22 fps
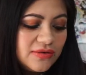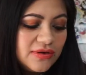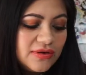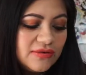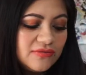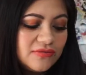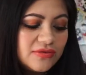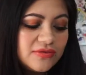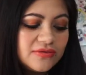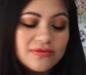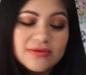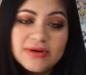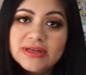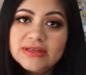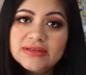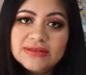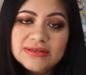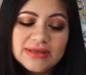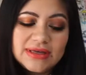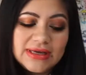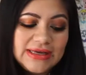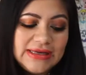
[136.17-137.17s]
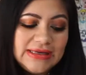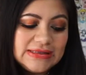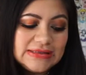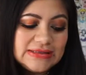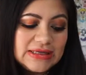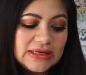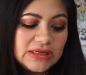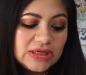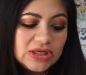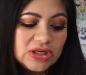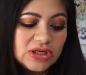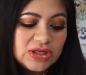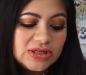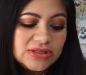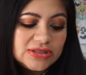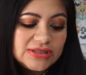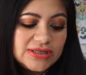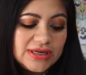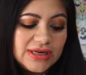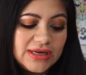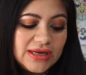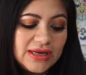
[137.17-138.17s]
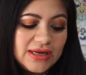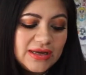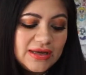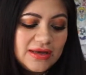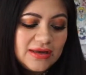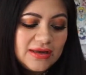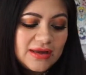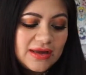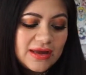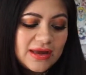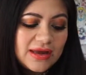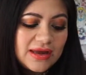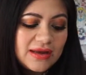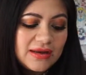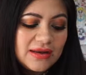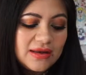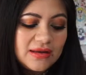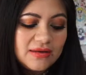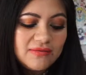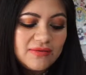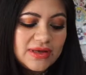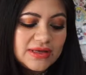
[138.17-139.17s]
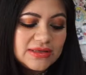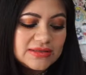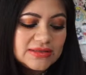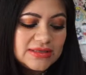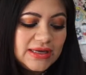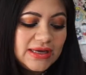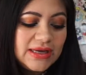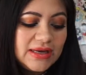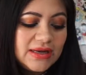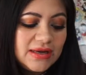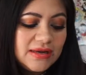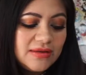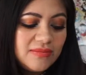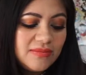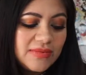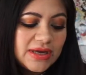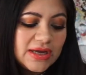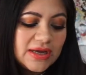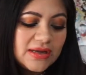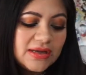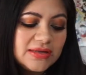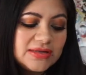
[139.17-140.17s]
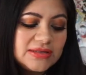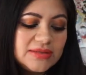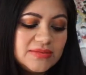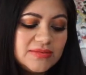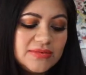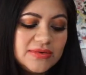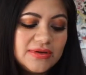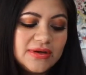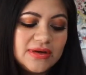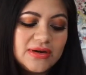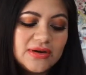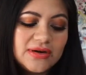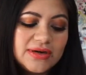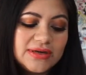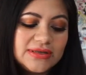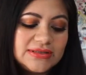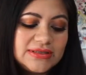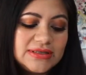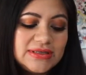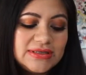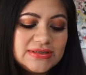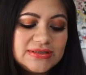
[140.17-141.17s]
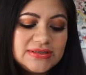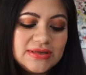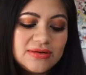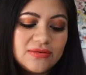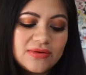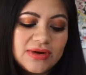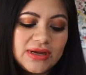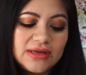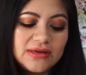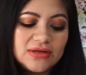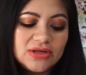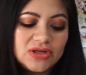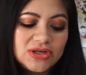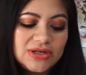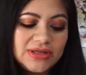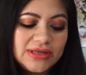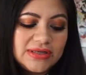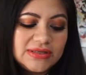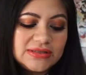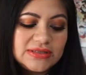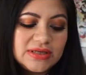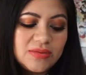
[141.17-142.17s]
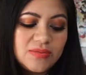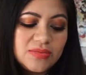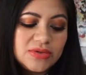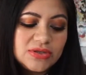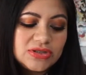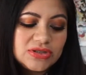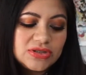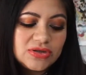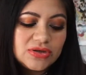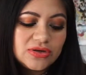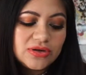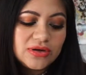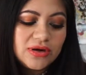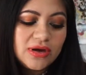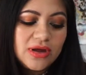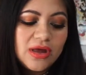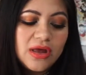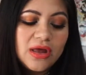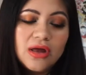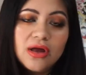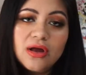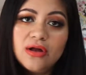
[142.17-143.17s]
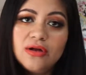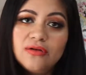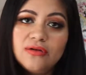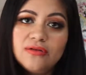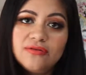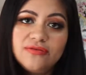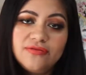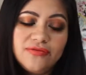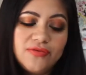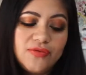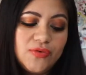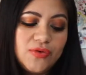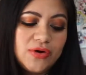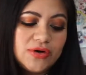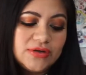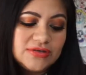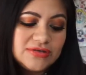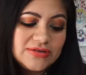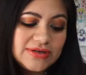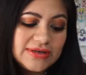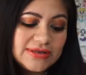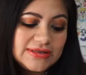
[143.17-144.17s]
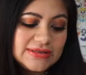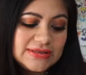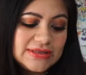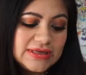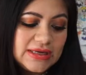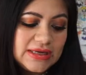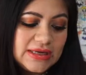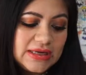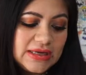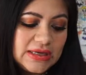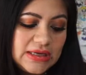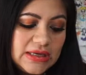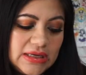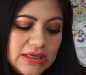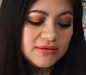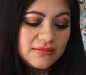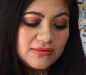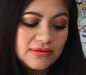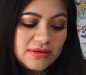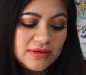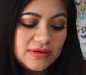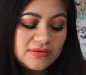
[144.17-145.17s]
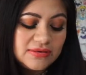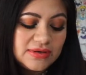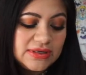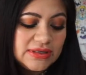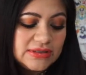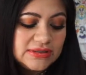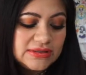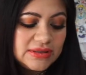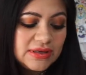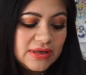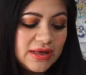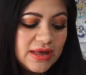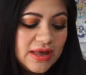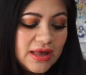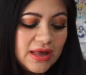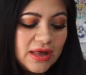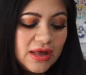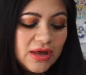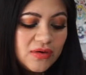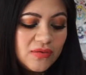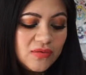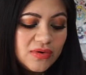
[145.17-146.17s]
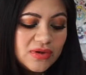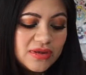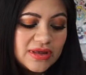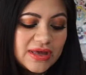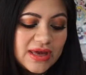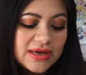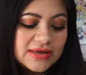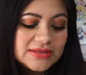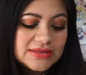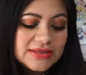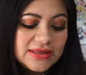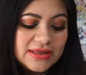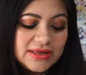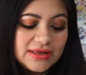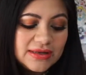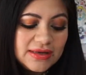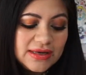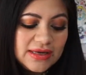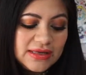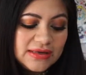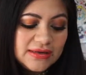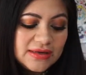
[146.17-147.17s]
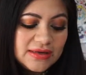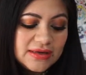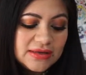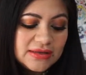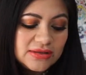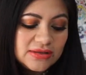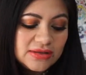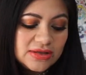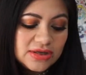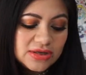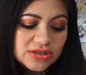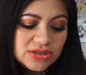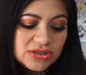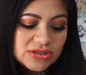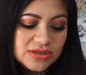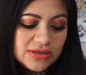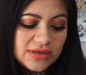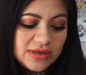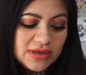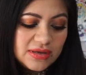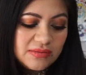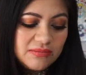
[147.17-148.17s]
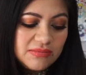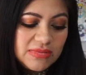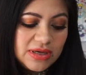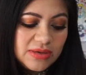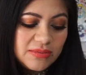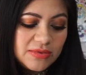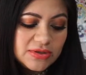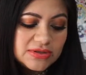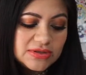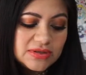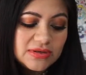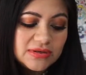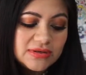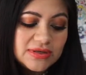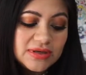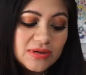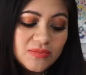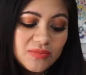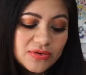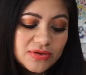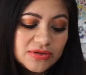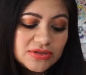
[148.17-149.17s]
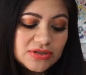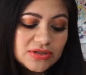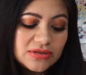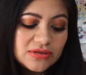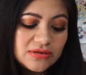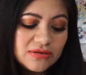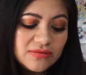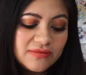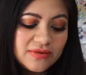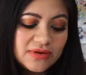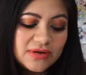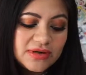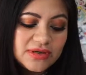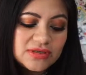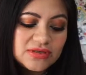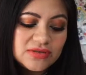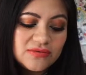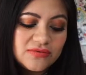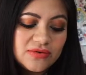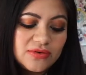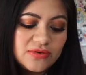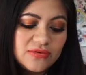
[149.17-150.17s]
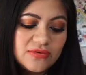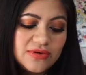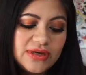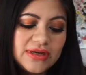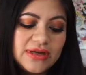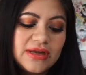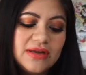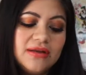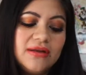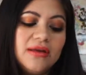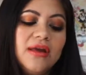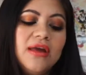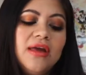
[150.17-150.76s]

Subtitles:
infrared heat technology and advanced heating mechanism guarantees the right curling temperature of 410 degrees with excellent heat conduction and minimum temperature variation for quick and